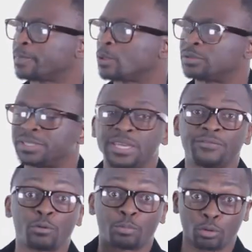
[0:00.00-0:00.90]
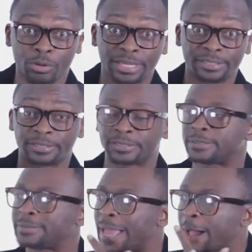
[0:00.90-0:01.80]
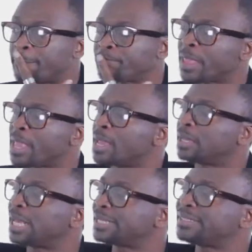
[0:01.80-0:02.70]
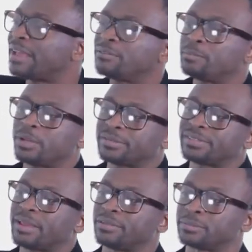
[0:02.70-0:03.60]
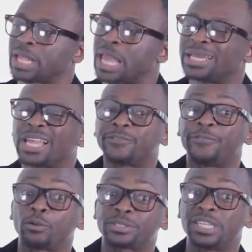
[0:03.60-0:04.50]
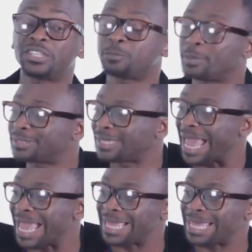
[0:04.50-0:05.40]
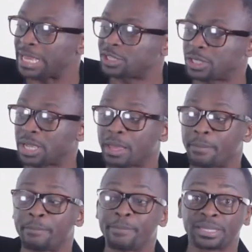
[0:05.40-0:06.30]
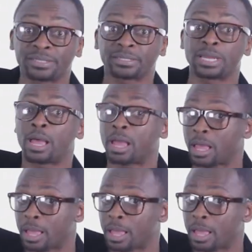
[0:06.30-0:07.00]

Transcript: Because evil progresses. Now, that's 7 plus 7. That's 14 spirits engaging Mr.